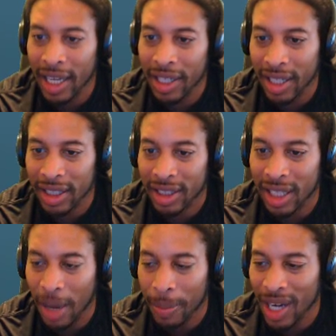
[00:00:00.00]
of niggas
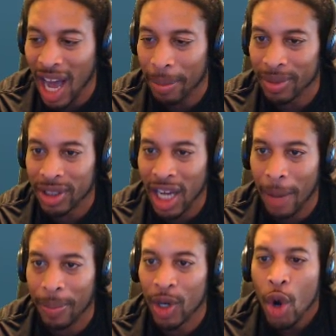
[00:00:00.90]
jumping, now I'm
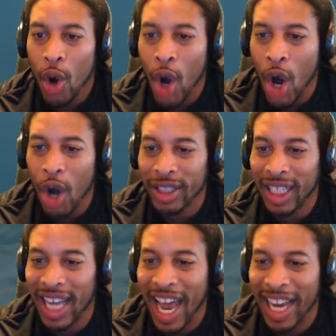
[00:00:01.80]
jumping.
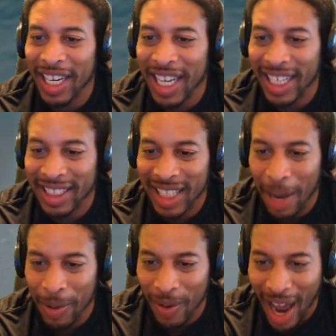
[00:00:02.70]
Who's a gang of niggas
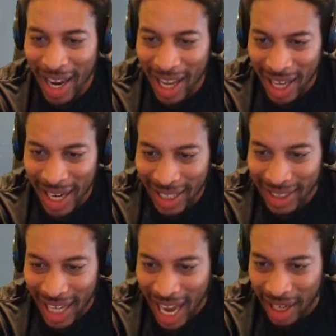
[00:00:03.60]
jumping right here?
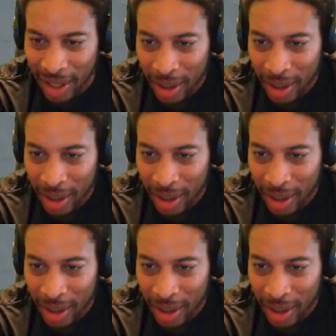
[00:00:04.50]
Let's get it.